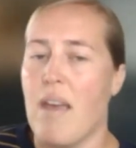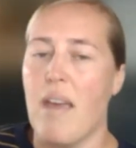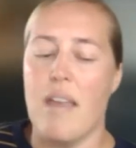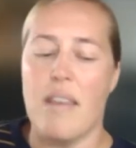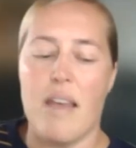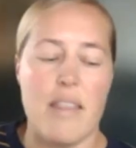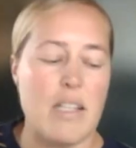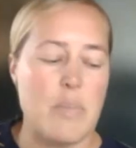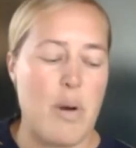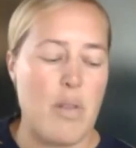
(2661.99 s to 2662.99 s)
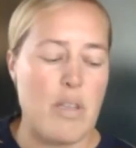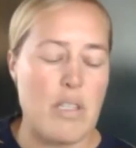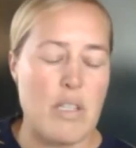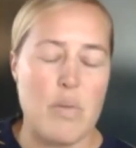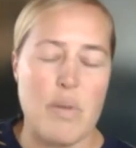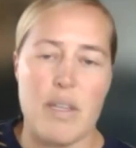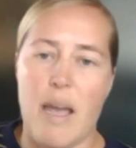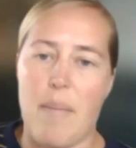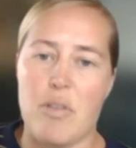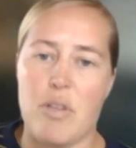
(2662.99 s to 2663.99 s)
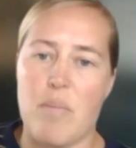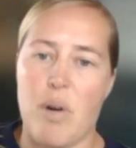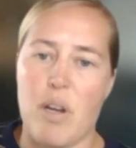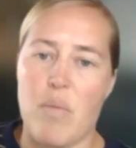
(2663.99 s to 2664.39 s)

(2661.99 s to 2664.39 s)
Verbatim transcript: And that's part of the deal with the cap and trade market